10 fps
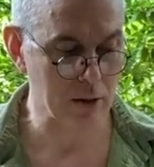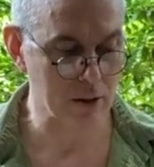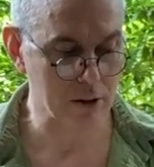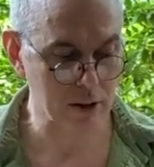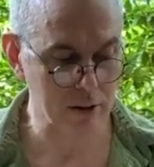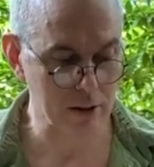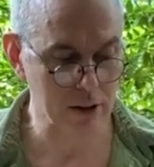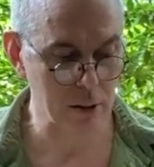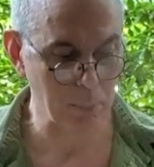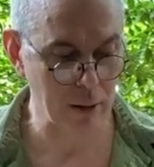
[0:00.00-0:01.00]
the
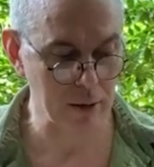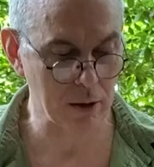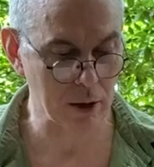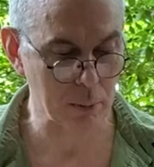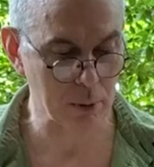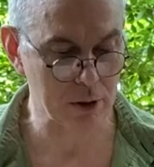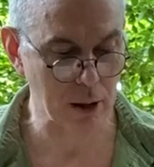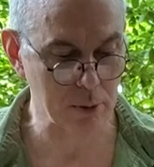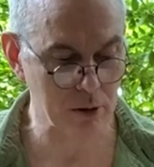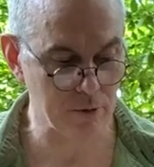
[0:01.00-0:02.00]
singleness dependent on the
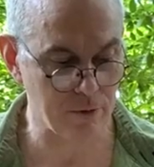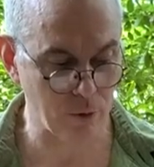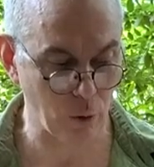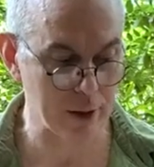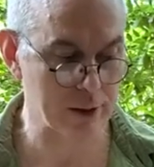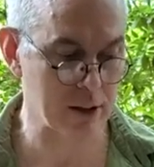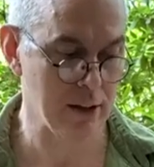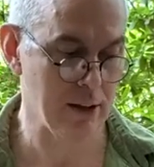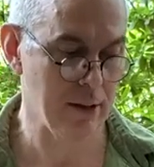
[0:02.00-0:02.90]
perception of forest.